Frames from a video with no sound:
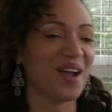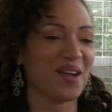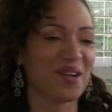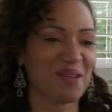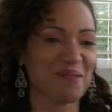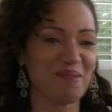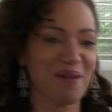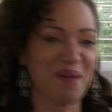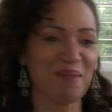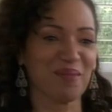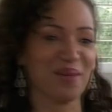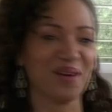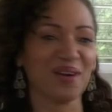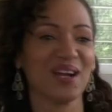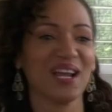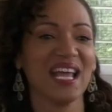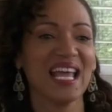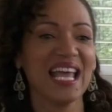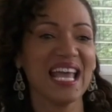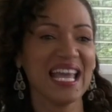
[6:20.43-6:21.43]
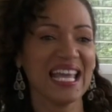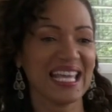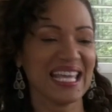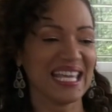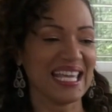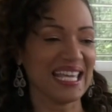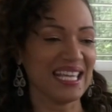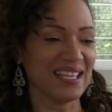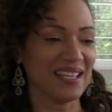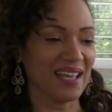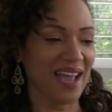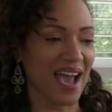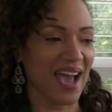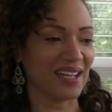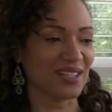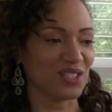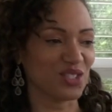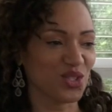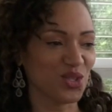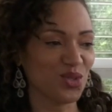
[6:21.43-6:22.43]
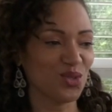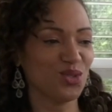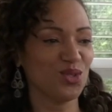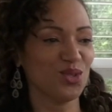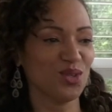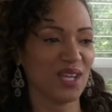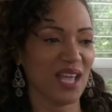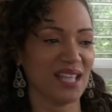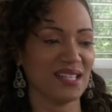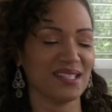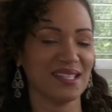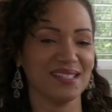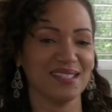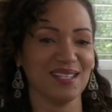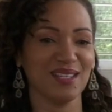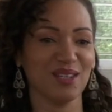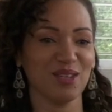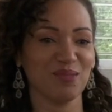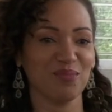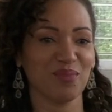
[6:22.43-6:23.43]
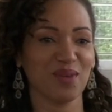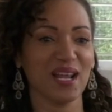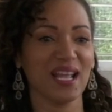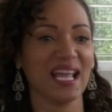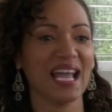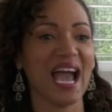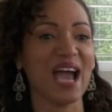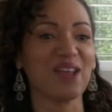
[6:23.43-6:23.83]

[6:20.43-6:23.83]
I remember he had 2 suitcases he could bring,